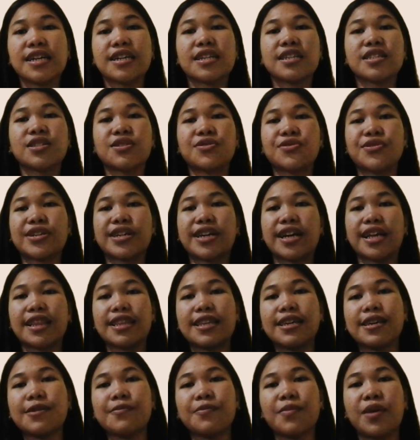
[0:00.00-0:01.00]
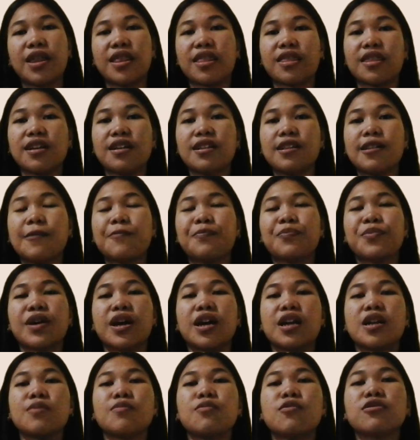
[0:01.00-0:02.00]
Historically, mental
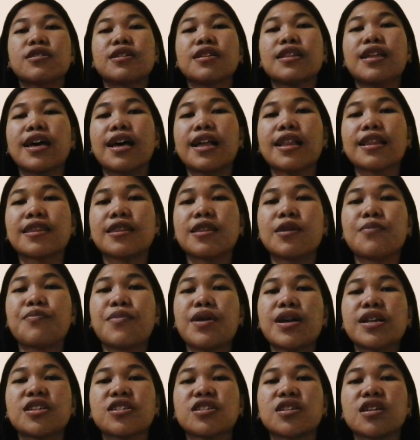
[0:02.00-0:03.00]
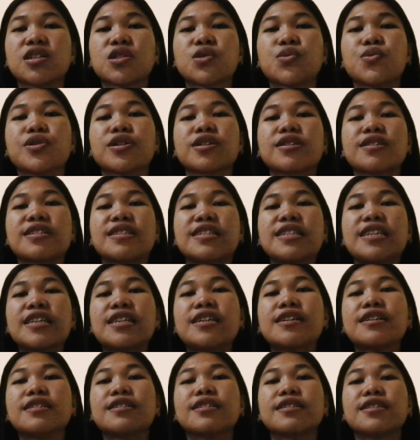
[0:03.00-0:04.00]
and emotional health dimensions were
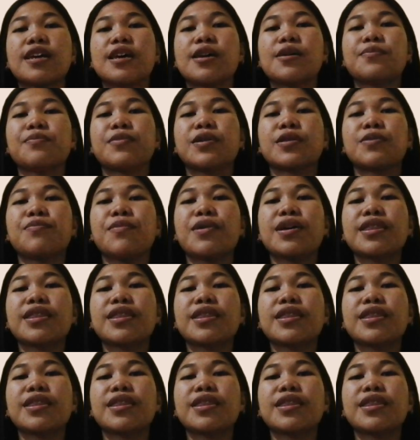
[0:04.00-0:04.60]
considered same, but